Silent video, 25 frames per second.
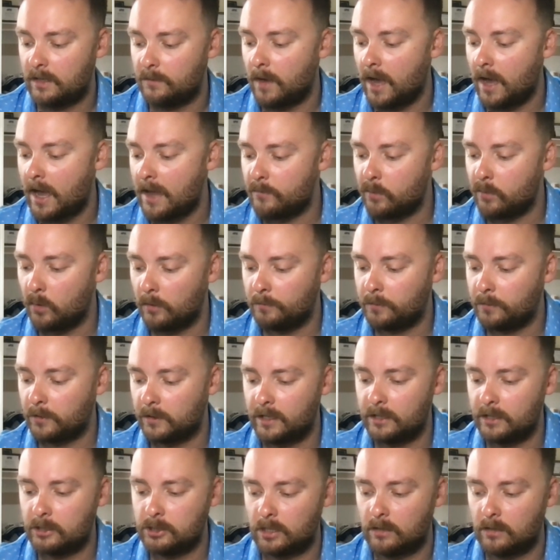My bold
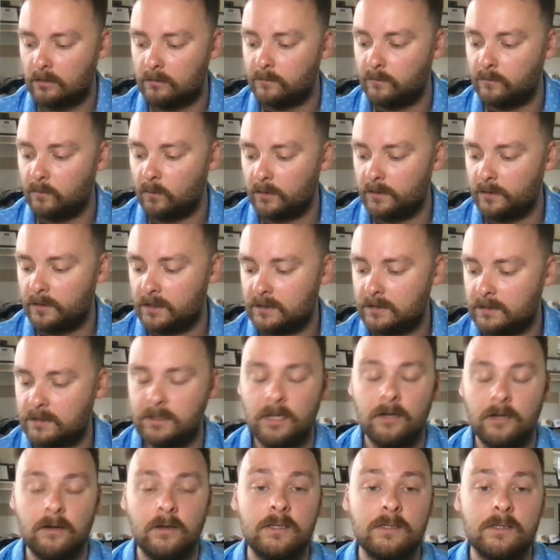prediction for this
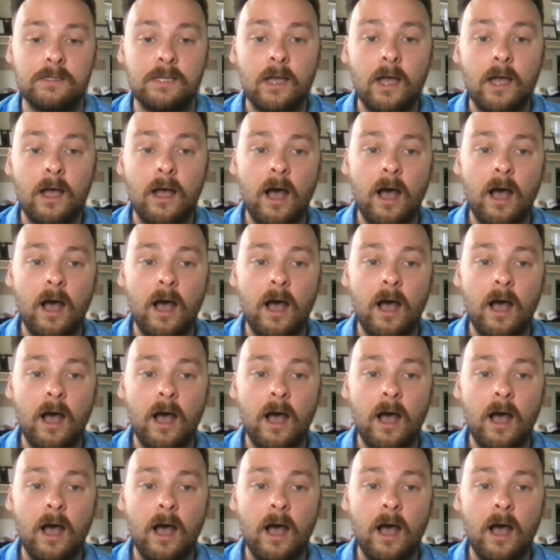series,